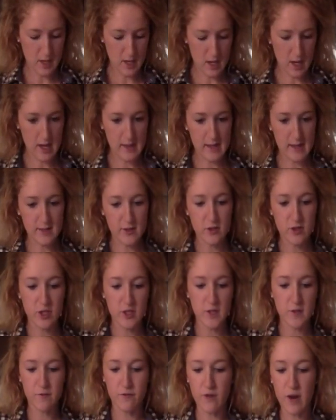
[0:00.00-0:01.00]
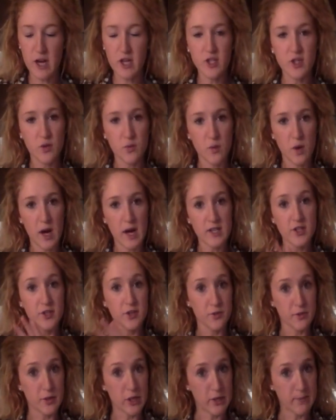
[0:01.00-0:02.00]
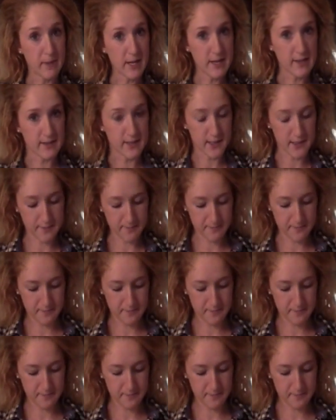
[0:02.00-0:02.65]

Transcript: And these are just fresh, washed green beans.